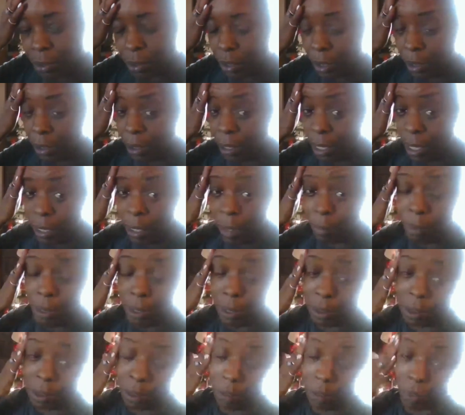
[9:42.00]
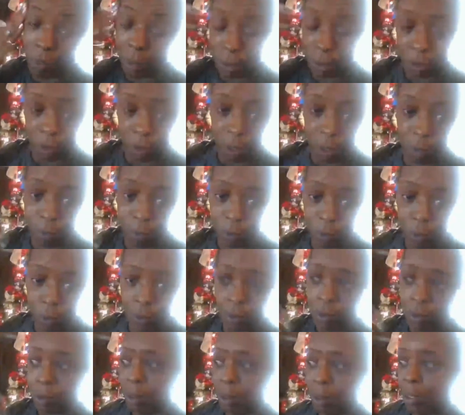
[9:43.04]
yesterday did not help anything
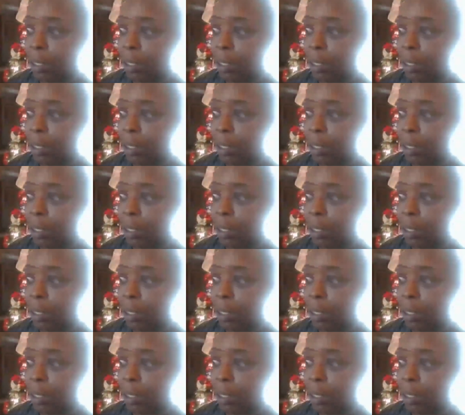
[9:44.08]
whatsoever.